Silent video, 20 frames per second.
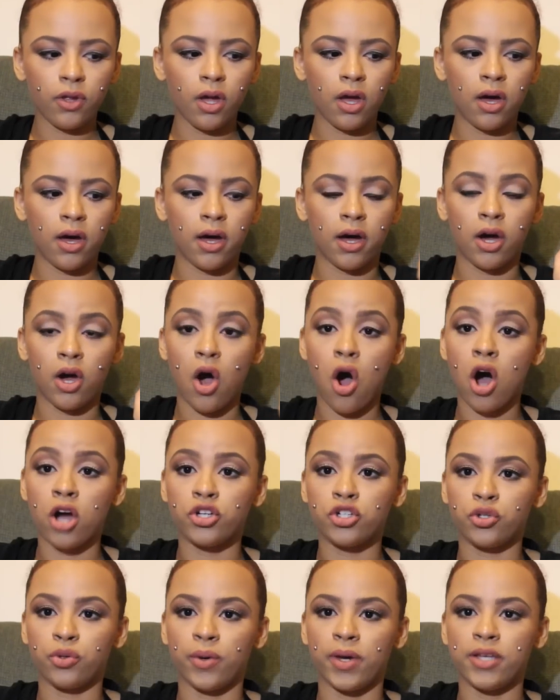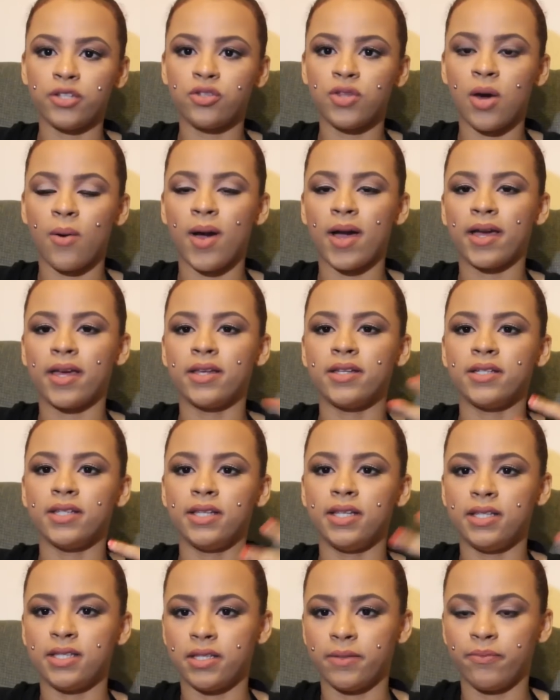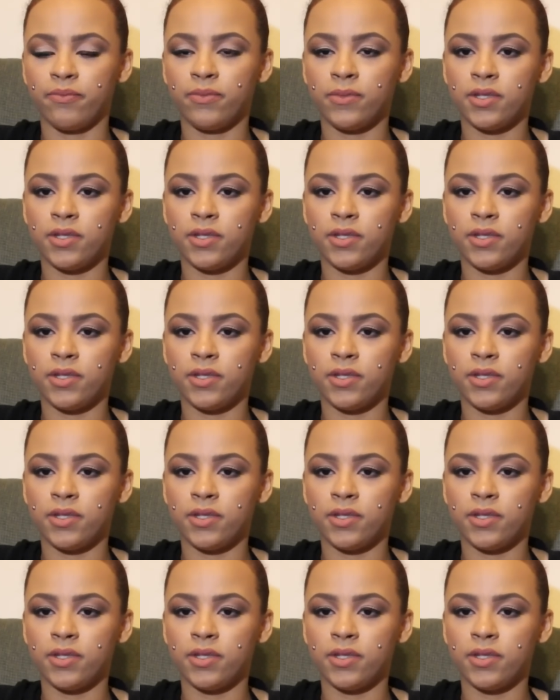onto it. So that way I can delete some